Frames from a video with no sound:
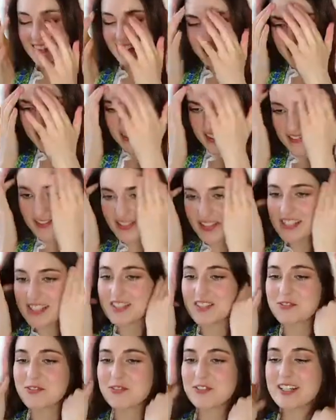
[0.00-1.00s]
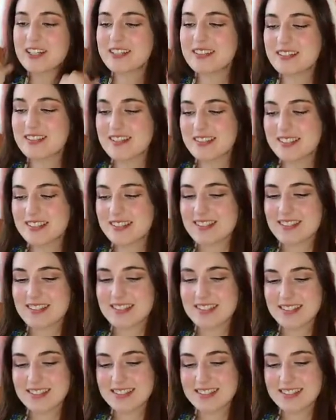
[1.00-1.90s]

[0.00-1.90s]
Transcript: I love these friends.